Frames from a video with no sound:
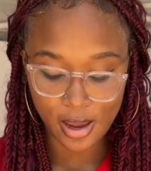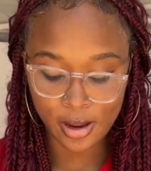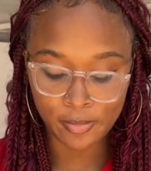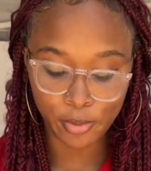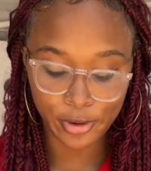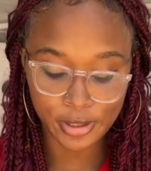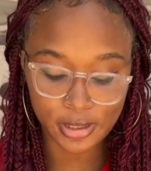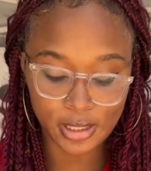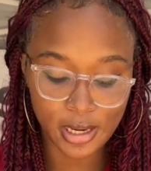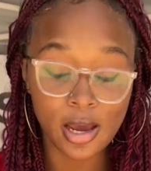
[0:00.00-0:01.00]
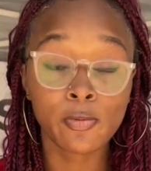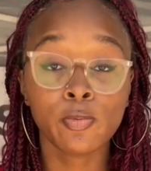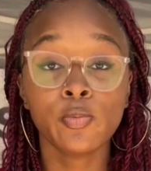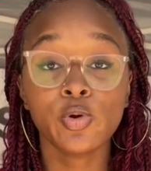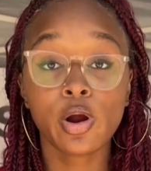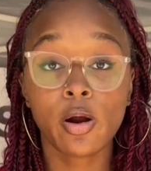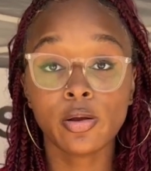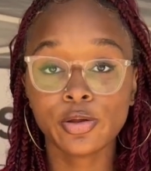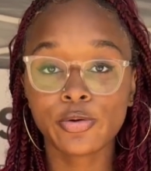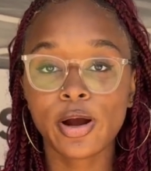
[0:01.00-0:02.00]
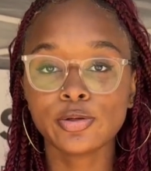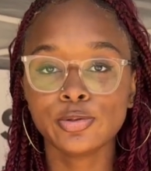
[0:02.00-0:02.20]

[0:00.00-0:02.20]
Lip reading: Importantly, when we are on the ground